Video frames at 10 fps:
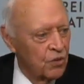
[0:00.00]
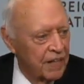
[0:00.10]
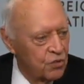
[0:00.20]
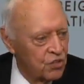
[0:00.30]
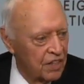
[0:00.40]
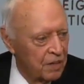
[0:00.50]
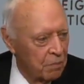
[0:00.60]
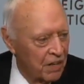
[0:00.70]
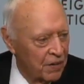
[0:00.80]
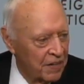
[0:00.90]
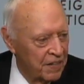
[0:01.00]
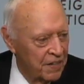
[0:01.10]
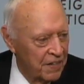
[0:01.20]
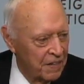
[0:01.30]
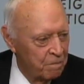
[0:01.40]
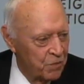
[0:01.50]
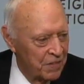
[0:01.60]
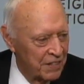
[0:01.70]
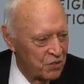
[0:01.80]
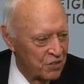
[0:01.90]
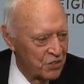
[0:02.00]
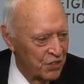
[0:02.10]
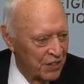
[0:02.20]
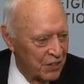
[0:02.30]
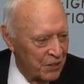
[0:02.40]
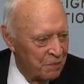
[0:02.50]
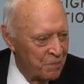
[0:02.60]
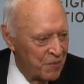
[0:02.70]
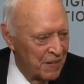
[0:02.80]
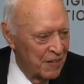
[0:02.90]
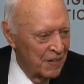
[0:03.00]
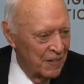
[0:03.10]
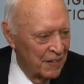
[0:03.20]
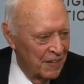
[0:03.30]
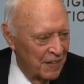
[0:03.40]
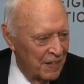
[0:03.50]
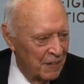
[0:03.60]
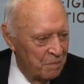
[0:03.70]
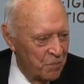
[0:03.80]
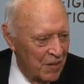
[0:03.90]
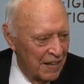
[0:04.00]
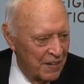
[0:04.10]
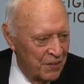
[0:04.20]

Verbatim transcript: his grandson married um, Nixon's daughter, um,